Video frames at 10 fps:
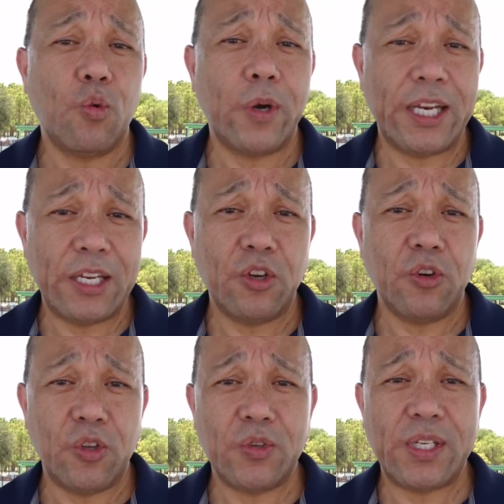when
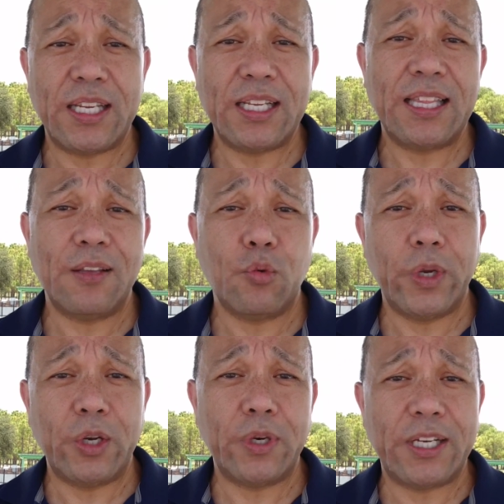you're using the
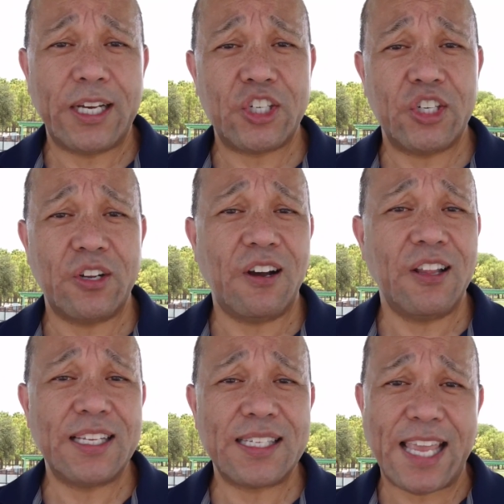wind reduction
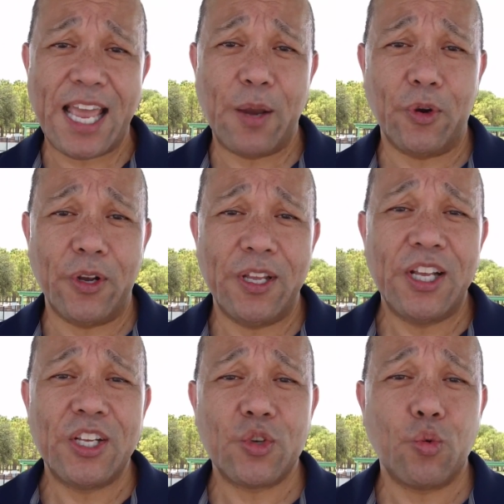on this camera.
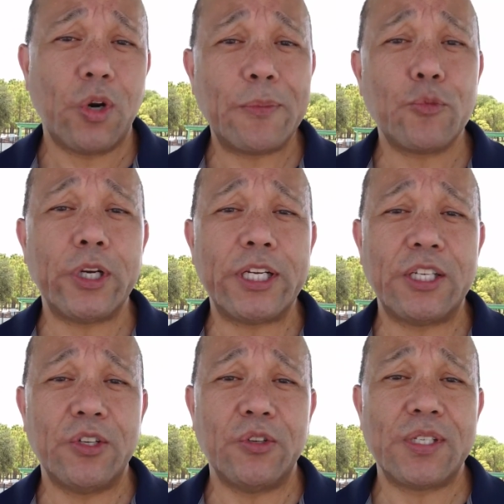So what I'm
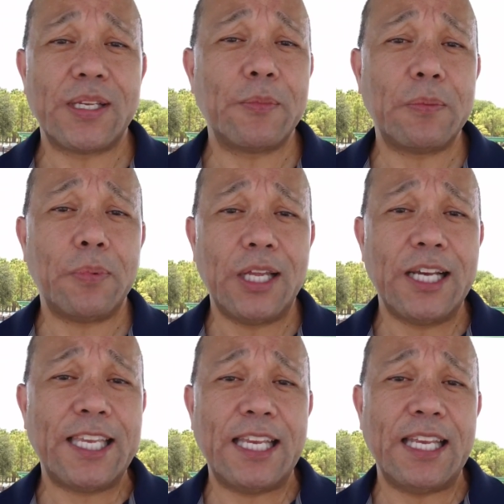going to do is I'm going to
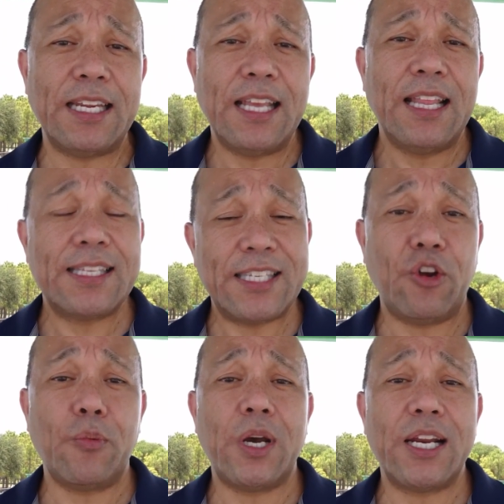plug in the
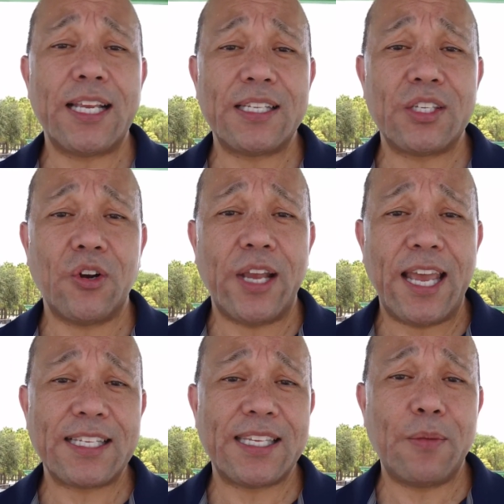Saramonic
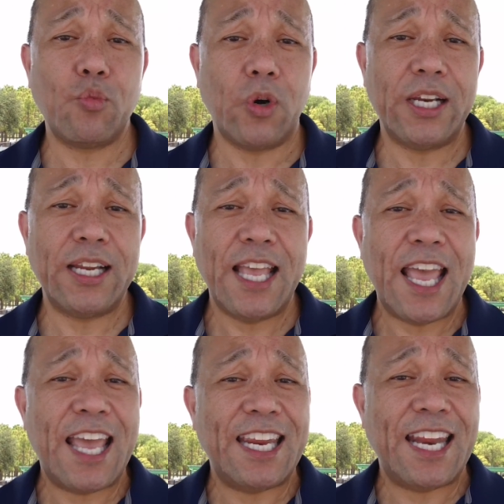SR-XM1,
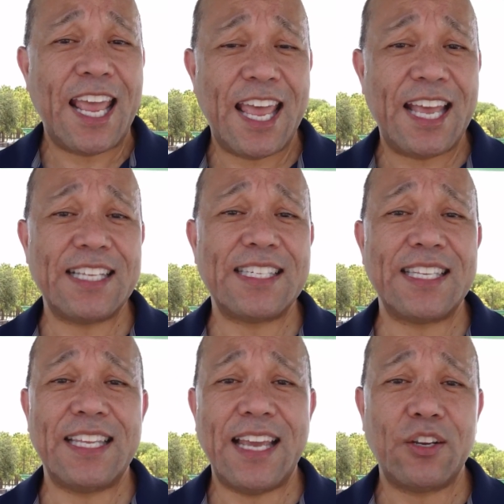and it
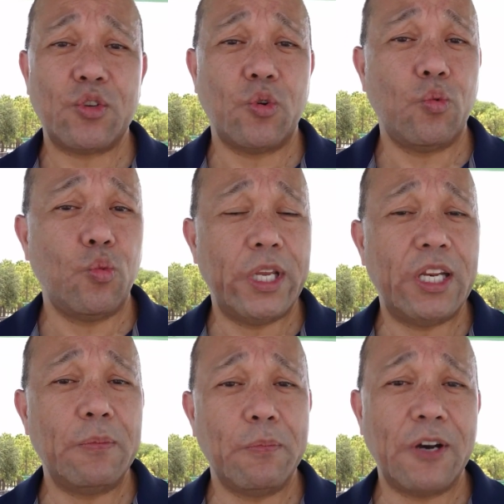has the actual
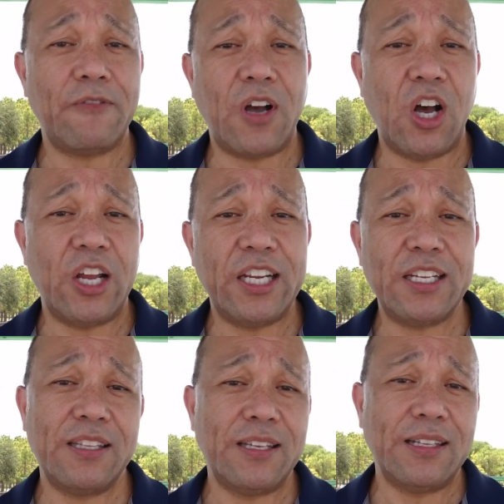wind muff on
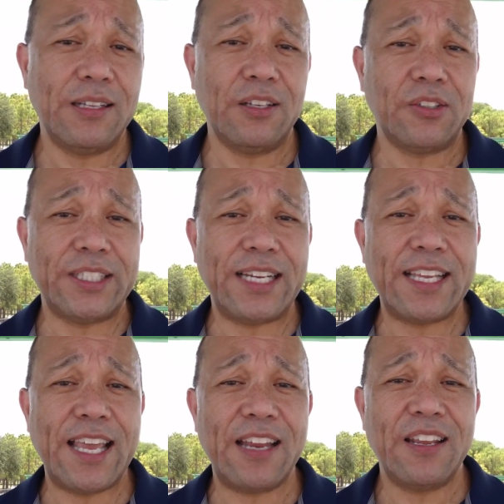it, the little
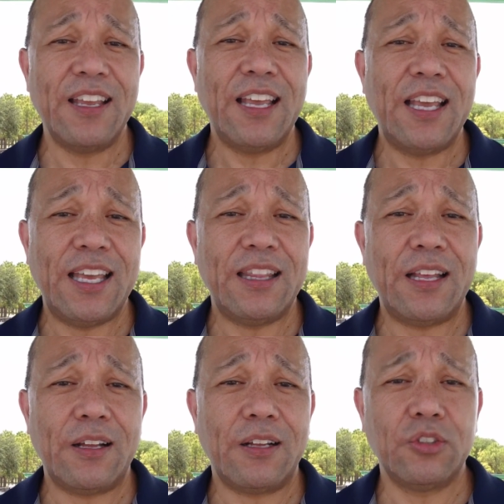dead cat,
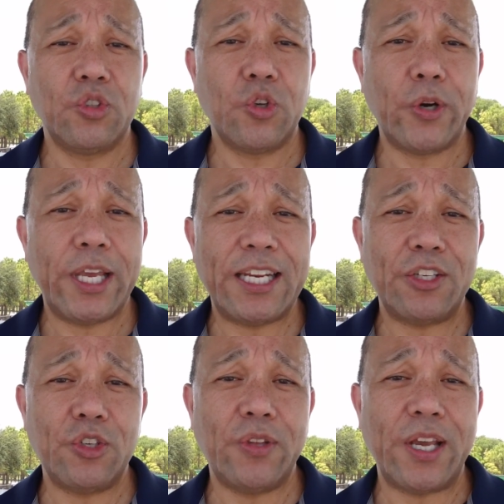and I'll go
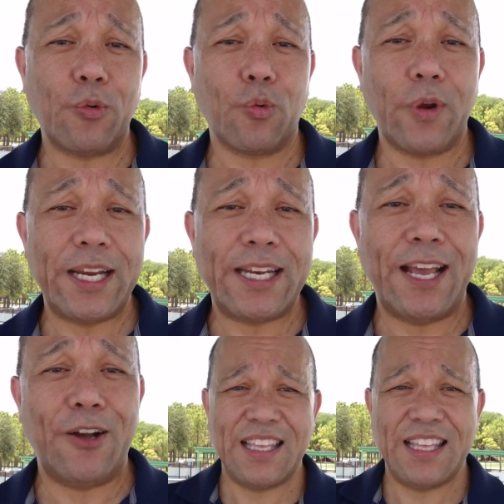ahead and do that
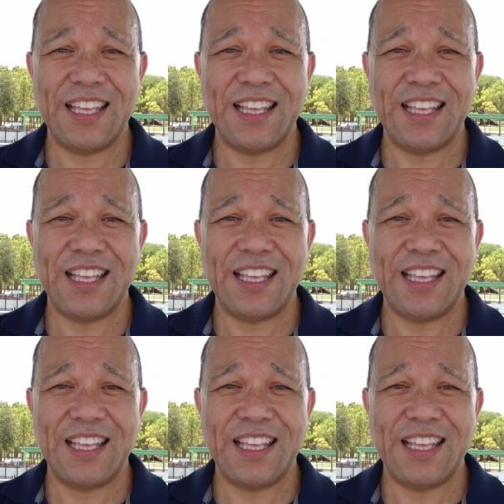right now.